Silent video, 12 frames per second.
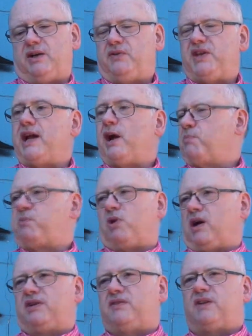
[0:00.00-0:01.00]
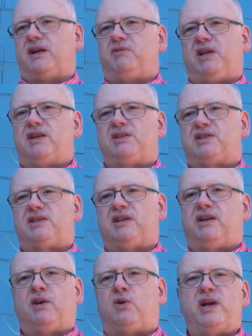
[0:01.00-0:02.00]
the airport. I mean, it's
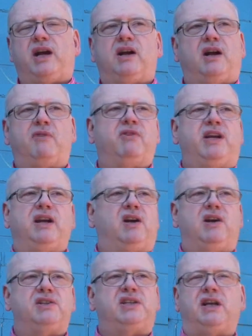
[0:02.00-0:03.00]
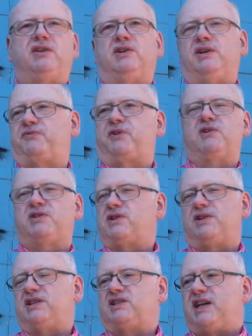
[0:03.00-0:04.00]
O'Hare every year is either the first
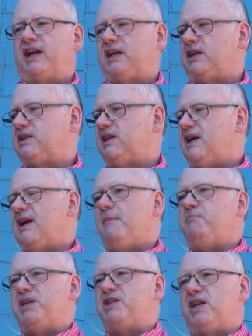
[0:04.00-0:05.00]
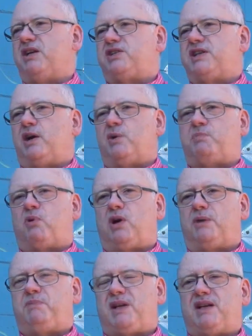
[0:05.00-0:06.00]
or the second busiest
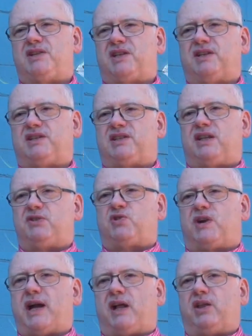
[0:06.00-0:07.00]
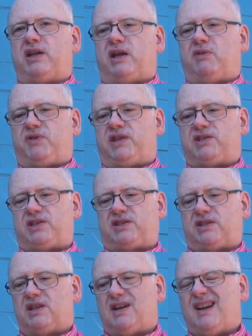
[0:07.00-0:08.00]
airport because of the centrality of
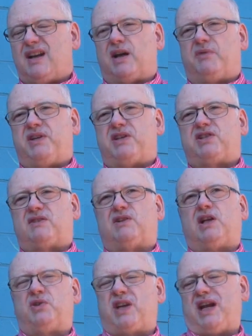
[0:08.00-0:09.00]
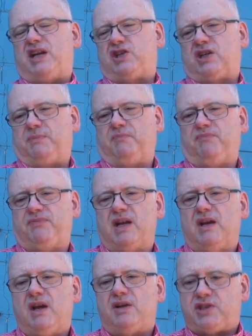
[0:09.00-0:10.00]
this location.
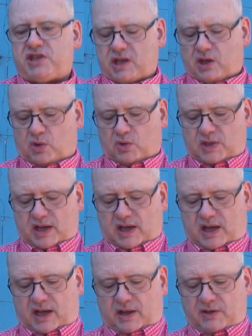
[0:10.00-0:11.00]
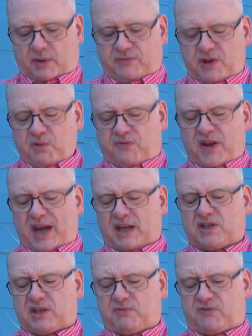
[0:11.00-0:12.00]
So a few
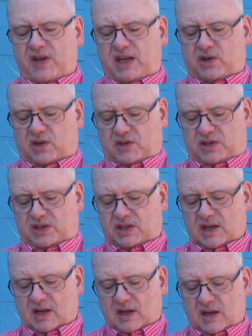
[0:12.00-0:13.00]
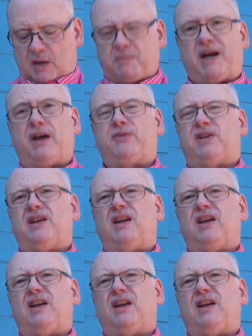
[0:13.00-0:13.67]
facts and figures about